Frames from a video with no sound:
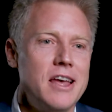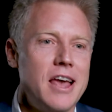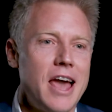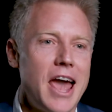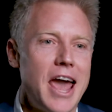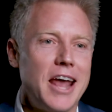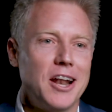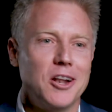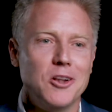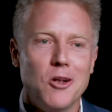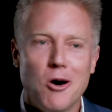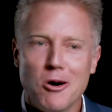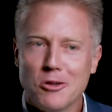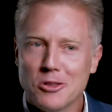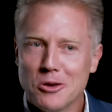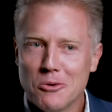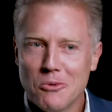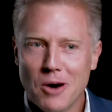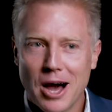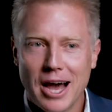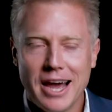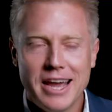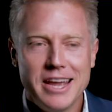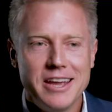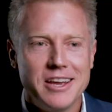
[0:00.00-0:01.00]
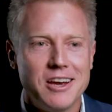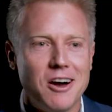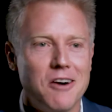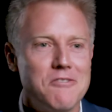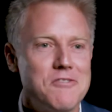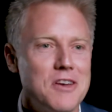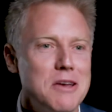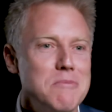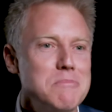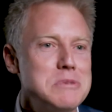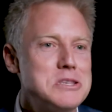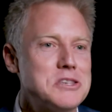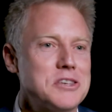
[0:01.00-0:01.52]
and along the way I've
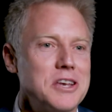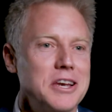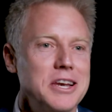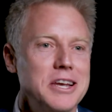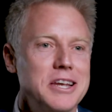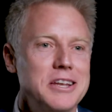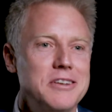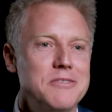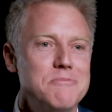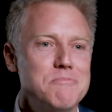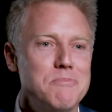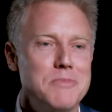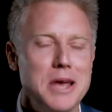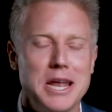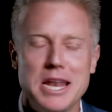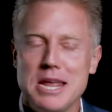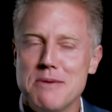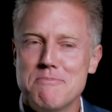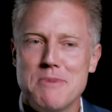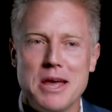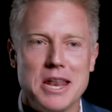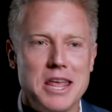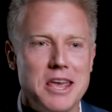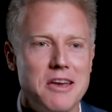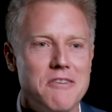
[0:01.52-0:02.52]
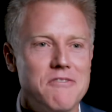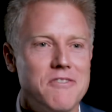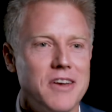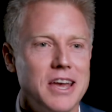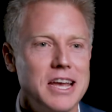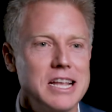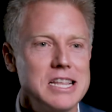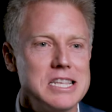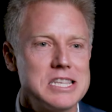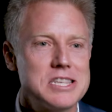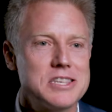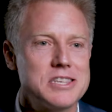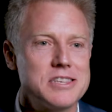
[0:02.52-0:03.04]
MC'd many, many
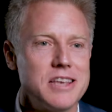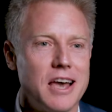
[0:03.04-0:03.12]
events.